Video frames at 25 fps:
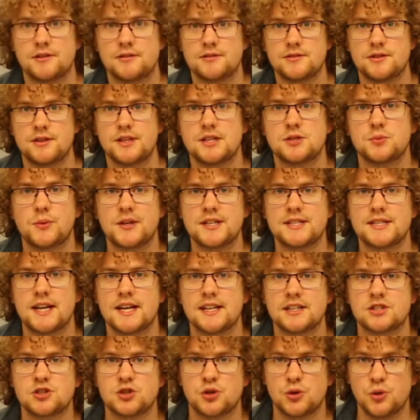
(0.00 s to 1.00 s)
So this one
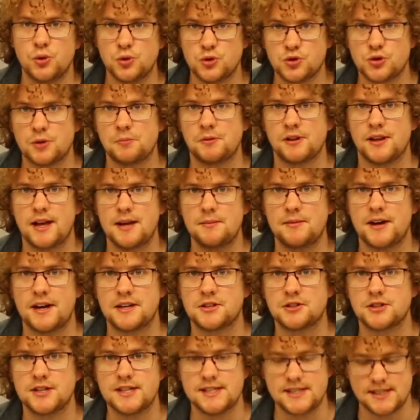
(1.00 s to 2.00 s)
takes 2 AAA
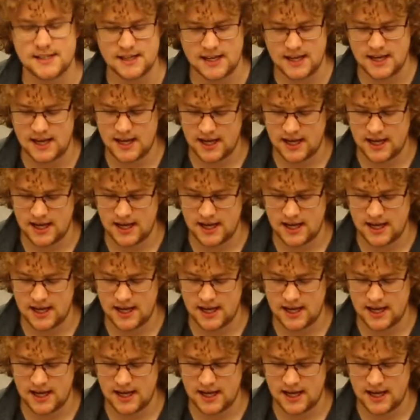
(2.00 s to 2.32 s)
batteries.